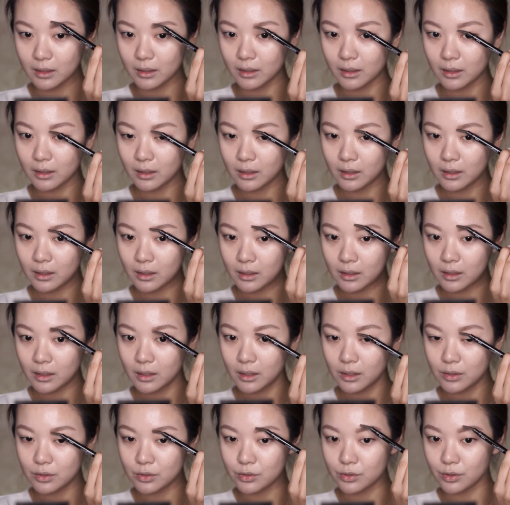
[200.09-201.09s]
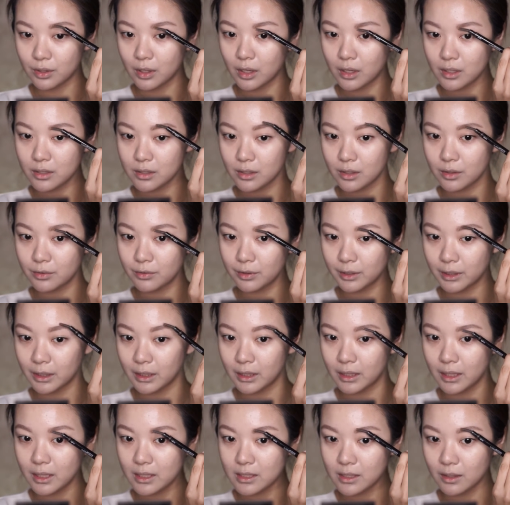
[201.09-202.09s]
Like, it draws on
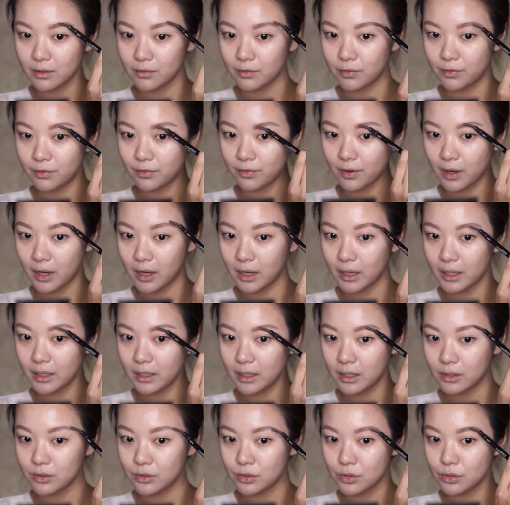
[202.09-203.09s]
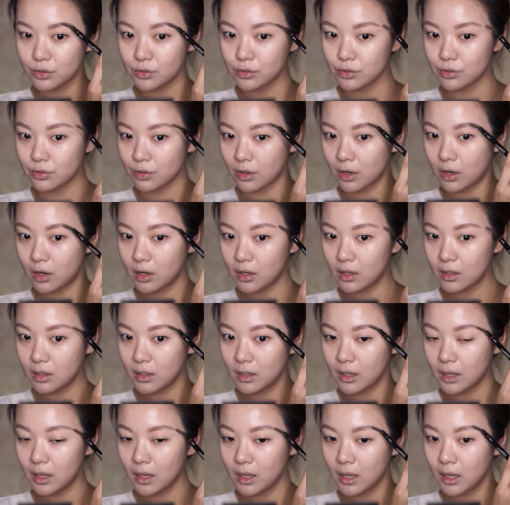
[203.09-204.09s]
really nice and fine and strong,